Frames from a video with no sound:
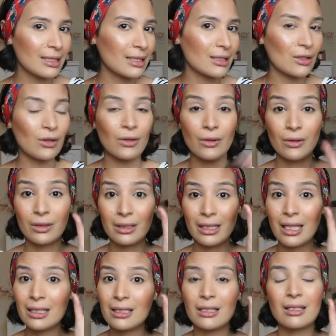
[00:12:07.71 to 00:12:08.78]
So
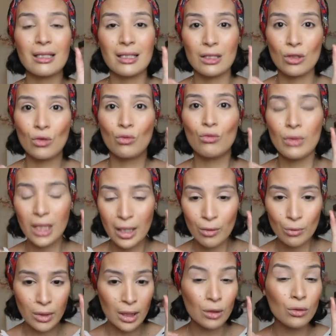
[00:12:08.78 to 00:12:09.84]
it's a
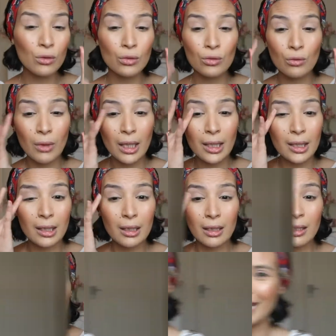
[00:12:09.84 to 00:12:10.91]
really good one.
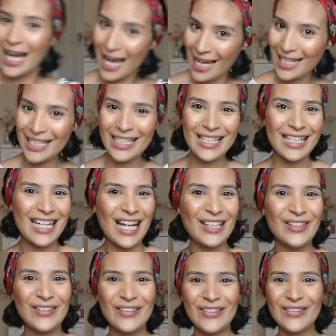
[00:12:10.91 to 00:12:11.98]
For the
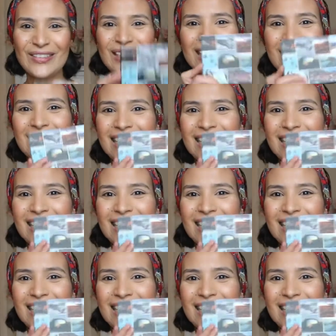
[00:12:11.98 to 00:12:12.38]
eyeshadow,